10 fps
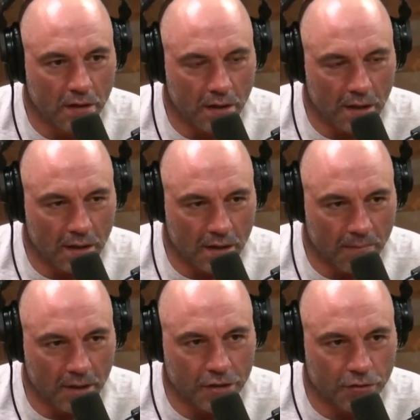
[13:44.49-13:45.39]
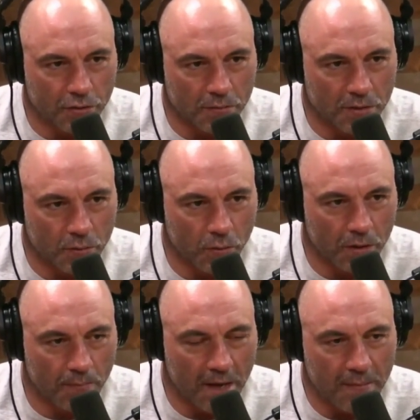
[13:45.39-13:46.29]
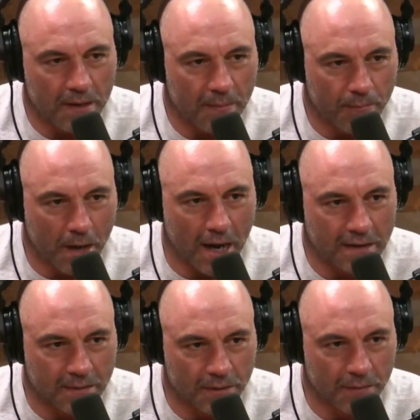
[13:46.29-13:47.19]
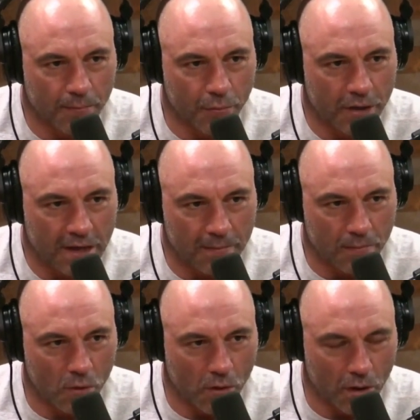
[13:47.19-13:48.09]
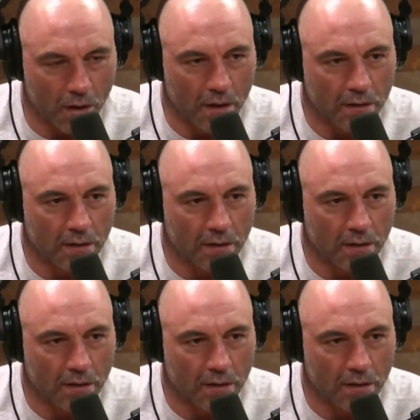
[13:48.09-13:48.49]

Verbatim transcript: the, the mushrooms would maybe possibly breed more